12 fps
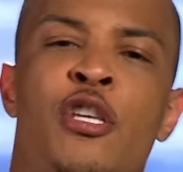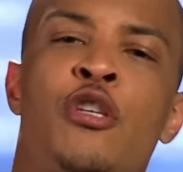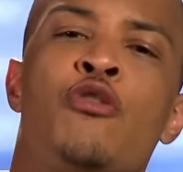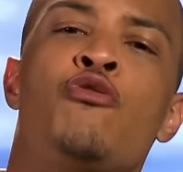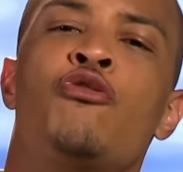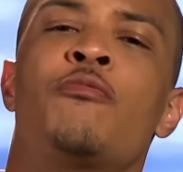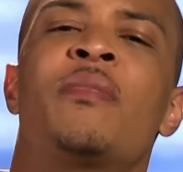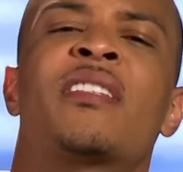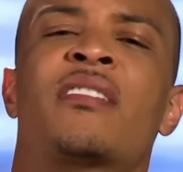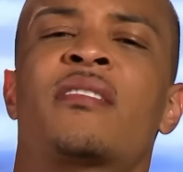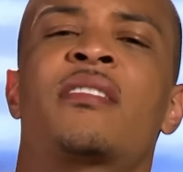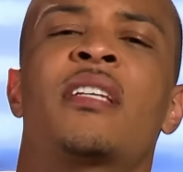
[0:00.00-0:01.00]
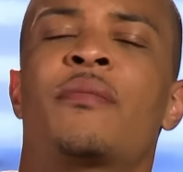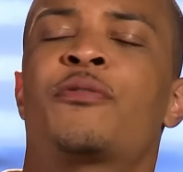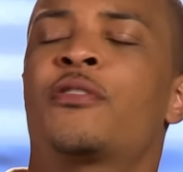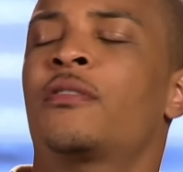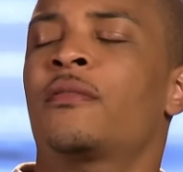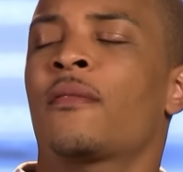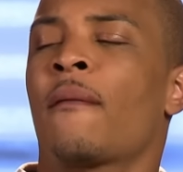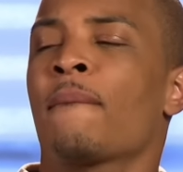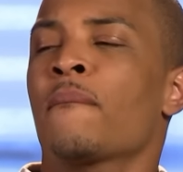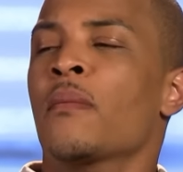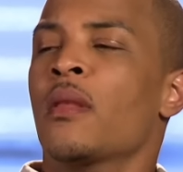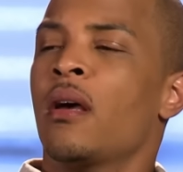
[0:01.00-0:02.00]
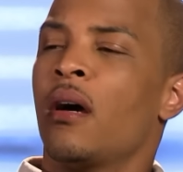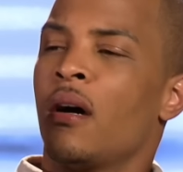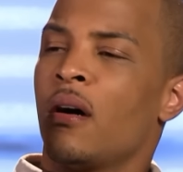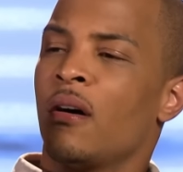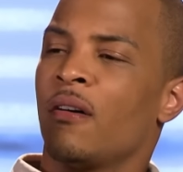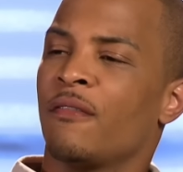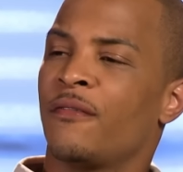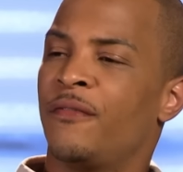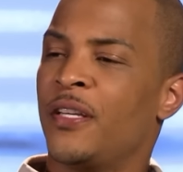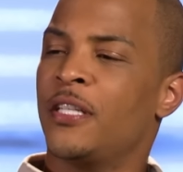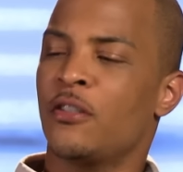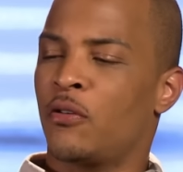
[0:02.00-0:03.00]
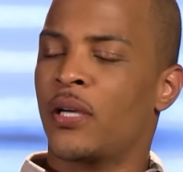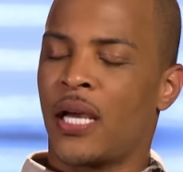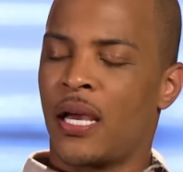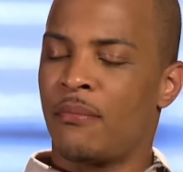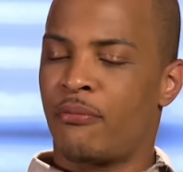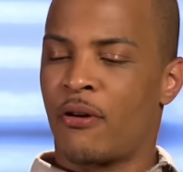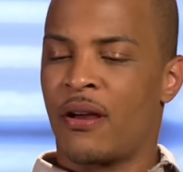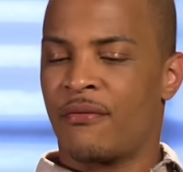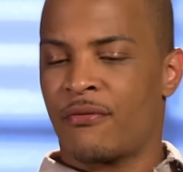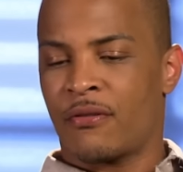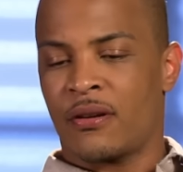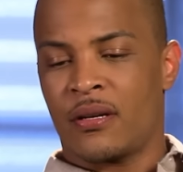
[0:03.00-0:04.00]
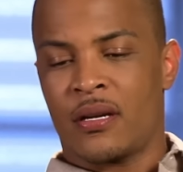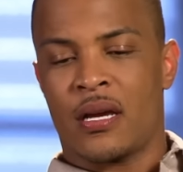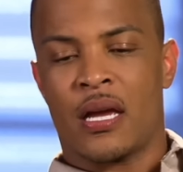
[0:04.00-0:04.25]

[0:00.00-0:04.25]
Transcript: huge misconception of video game bravery